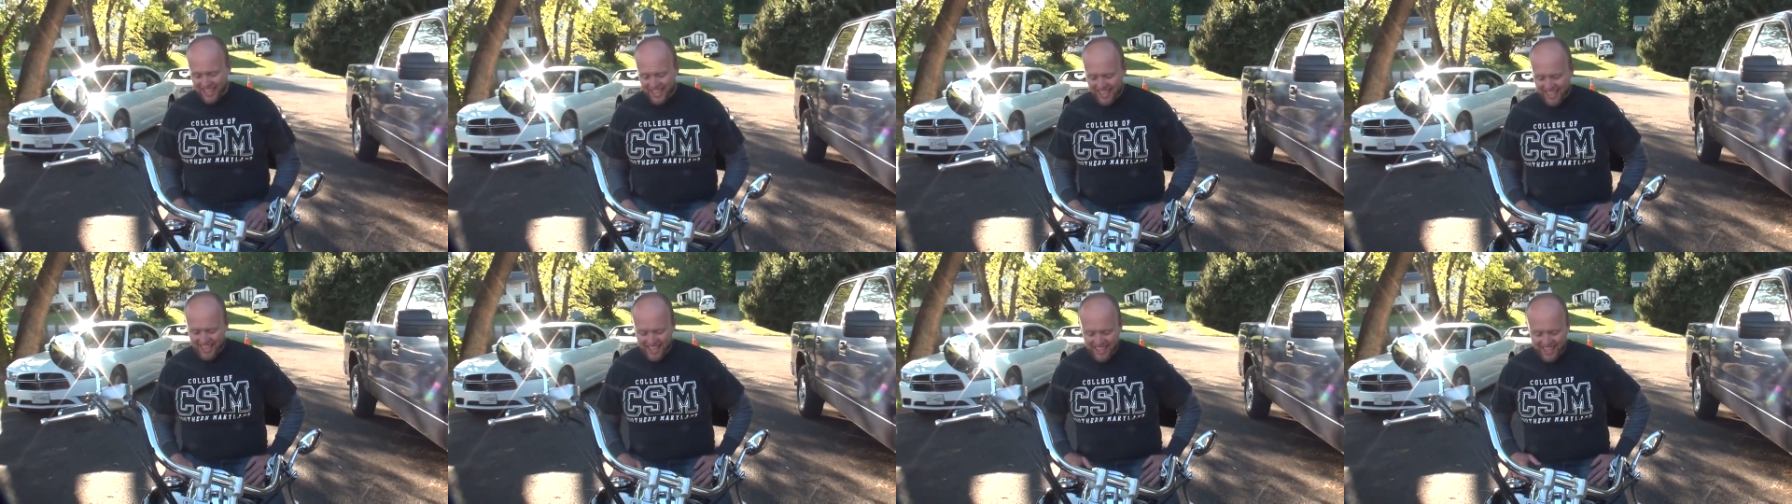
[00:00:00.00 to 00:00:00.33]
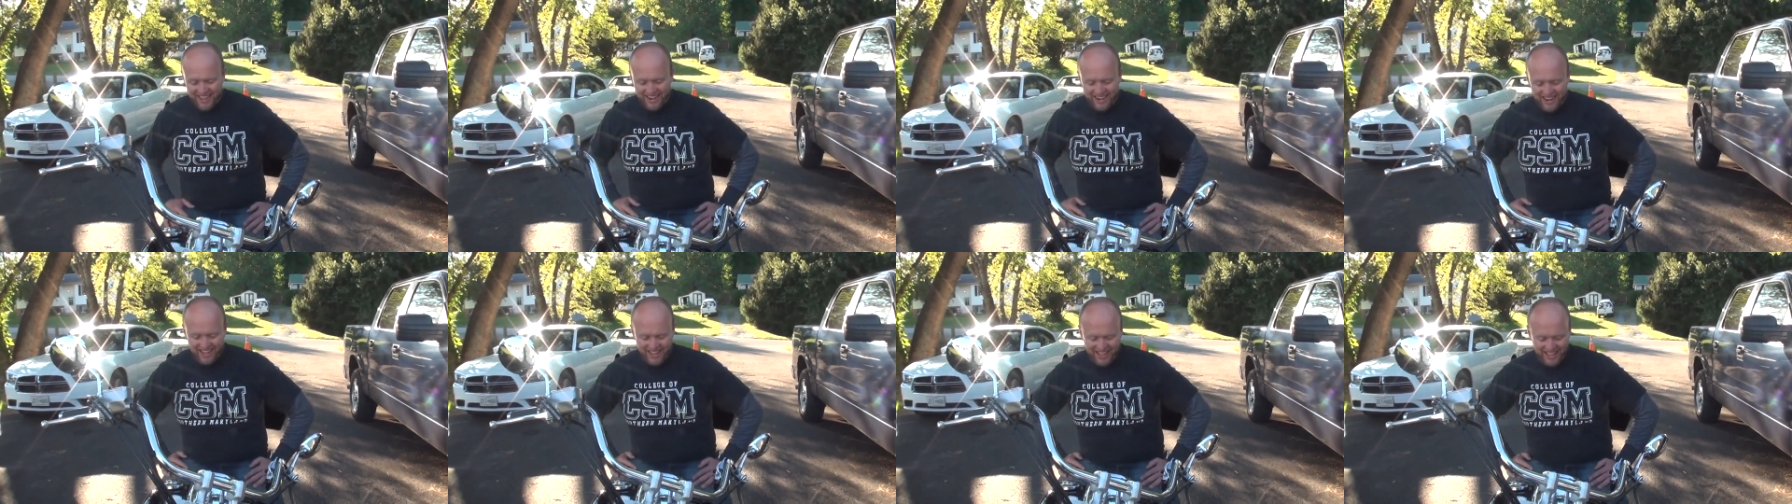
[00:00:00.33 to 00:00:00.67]

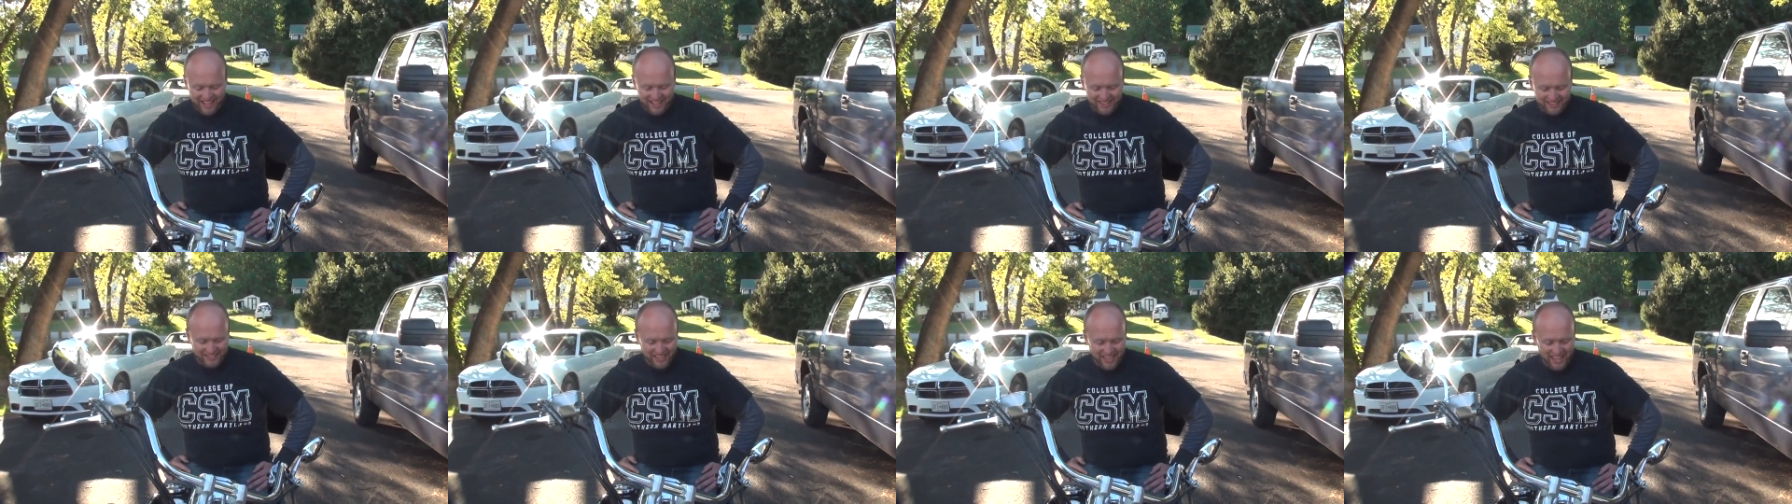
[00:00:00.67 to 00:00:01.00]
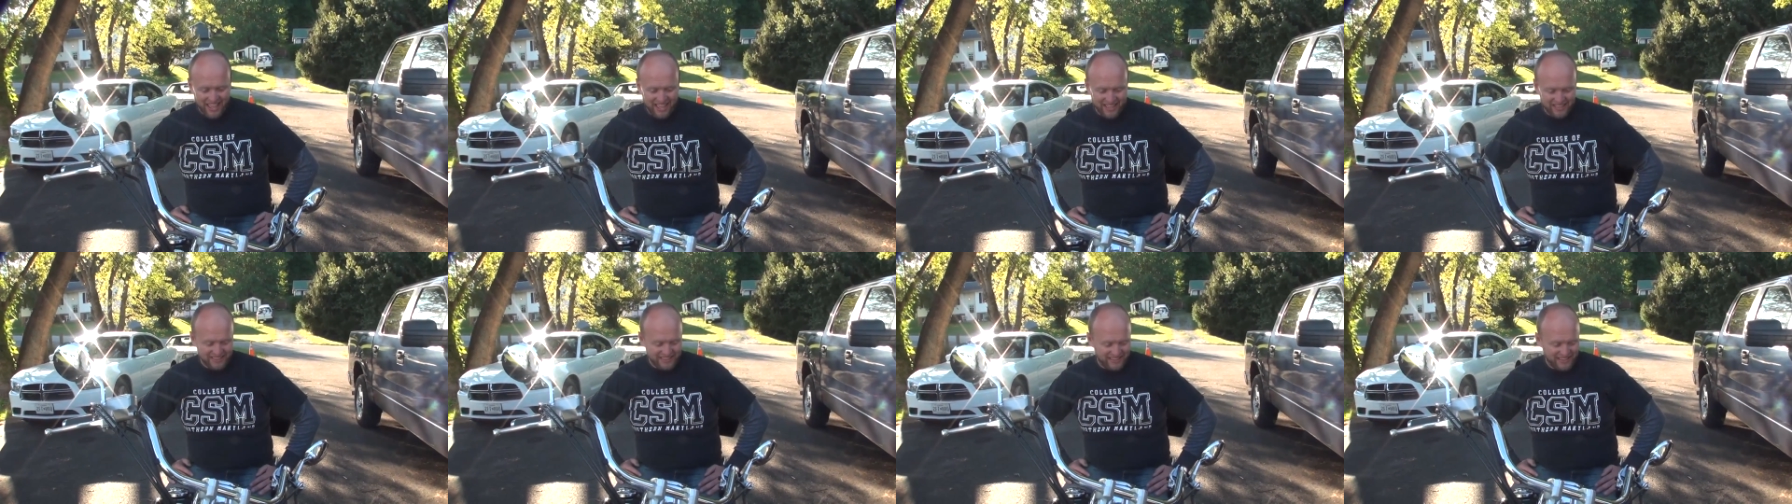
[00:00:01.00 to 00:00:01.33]
And uh,
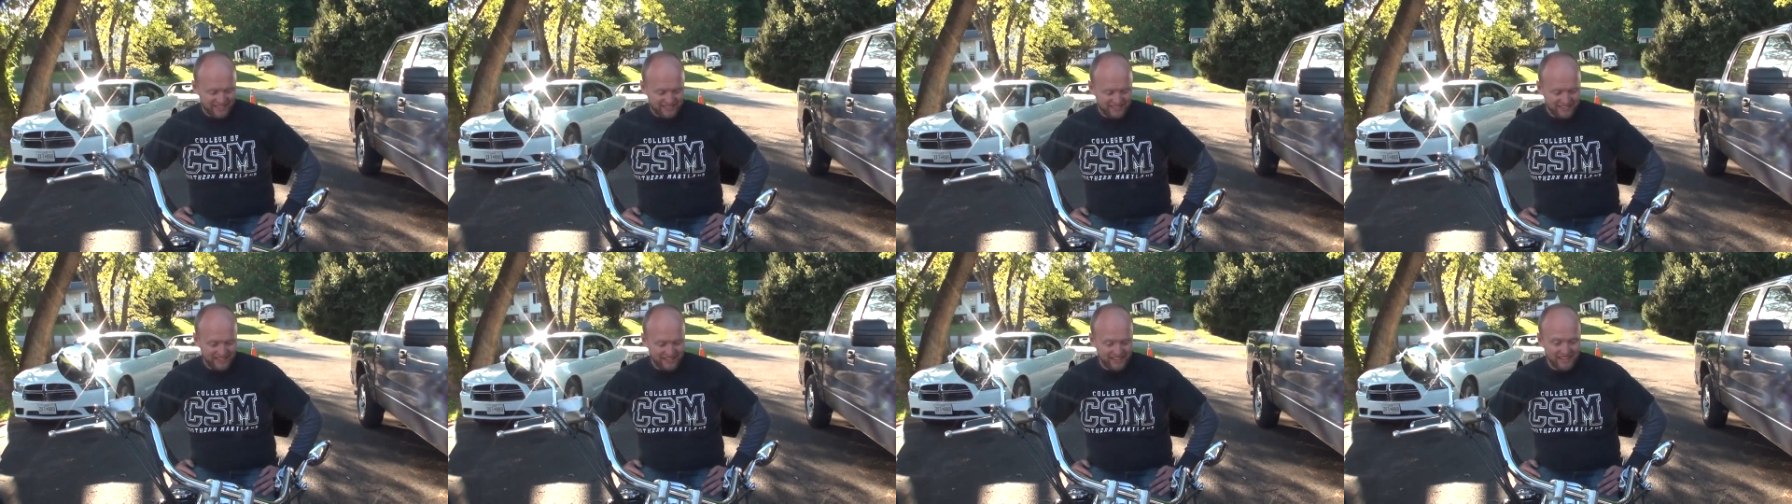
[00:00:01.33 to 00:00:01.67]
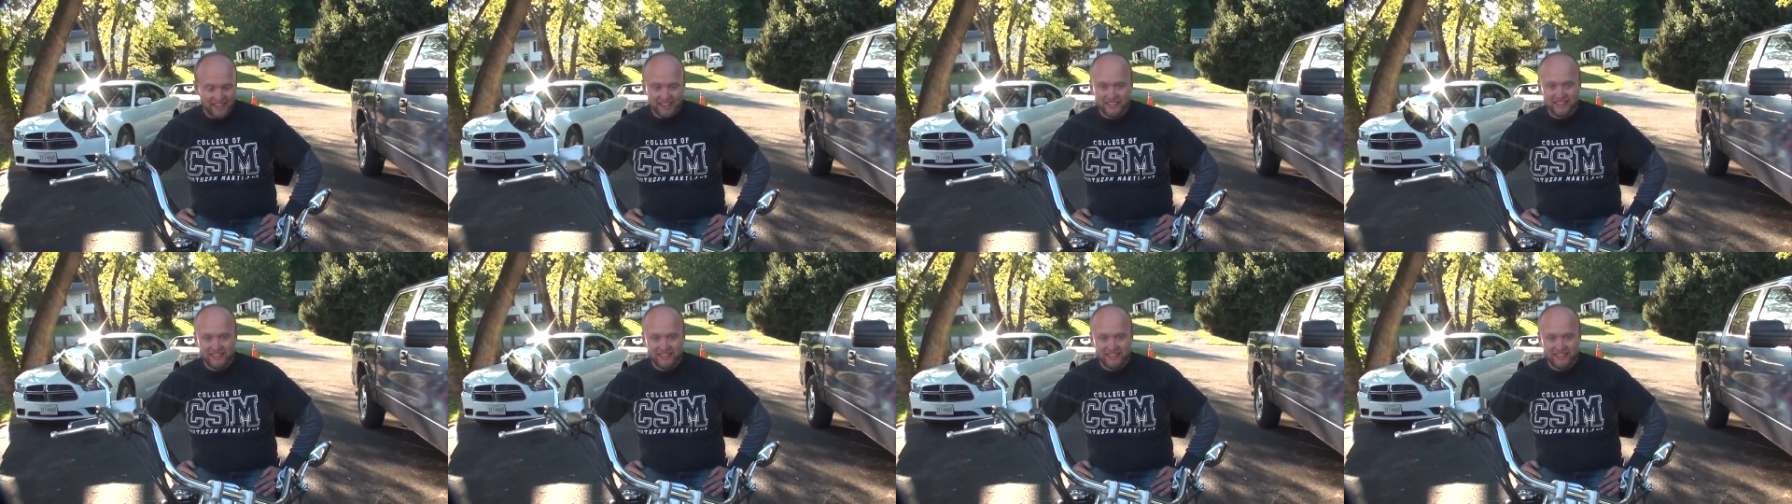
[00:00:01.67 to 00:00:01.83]
yeah, that's it.